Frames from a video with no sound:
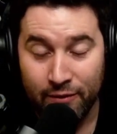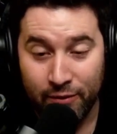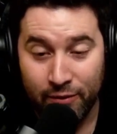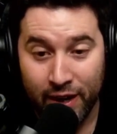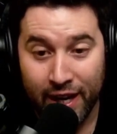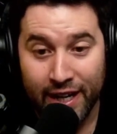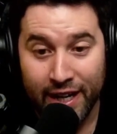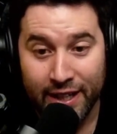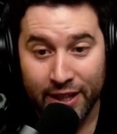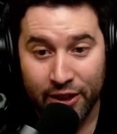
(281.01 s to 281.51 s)

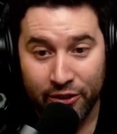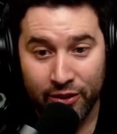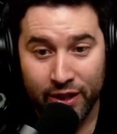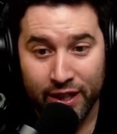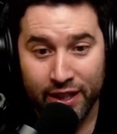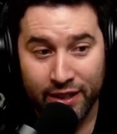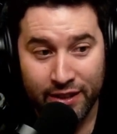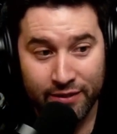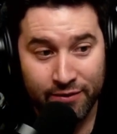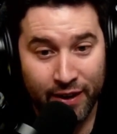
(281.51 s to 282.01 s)

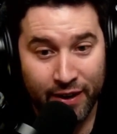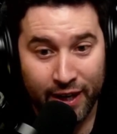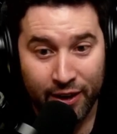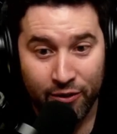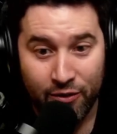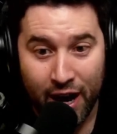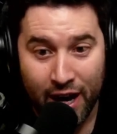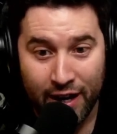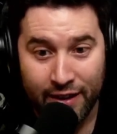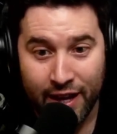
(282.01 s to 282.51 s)
83, if I could
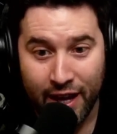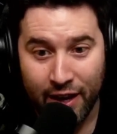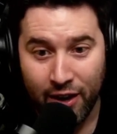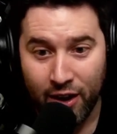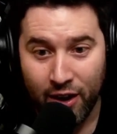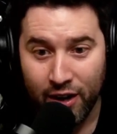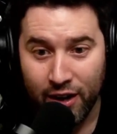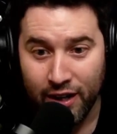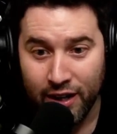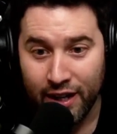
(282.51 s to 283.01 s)
rock that
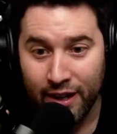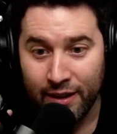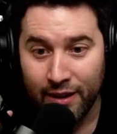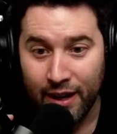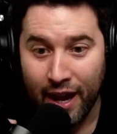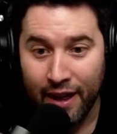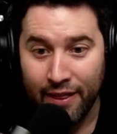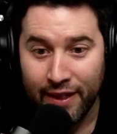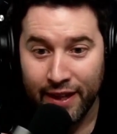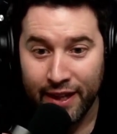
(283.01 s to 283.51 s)
hard,
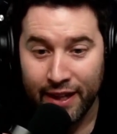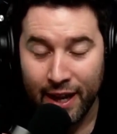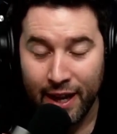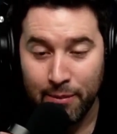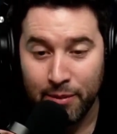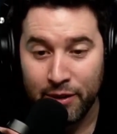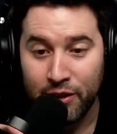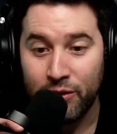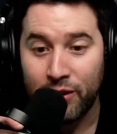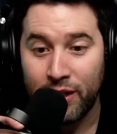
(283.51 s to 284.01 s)
I think I'd
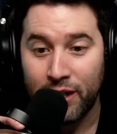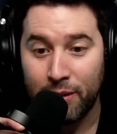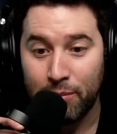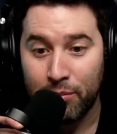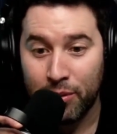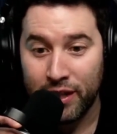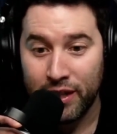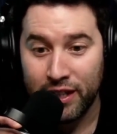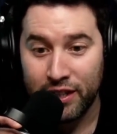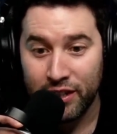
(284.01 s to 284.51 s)
be doing a
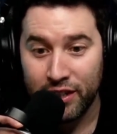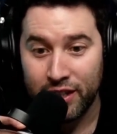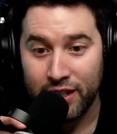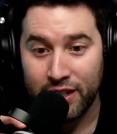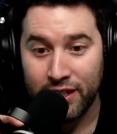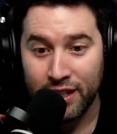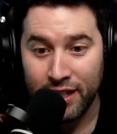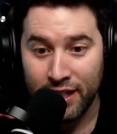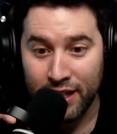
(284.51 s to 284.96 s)
pretty good.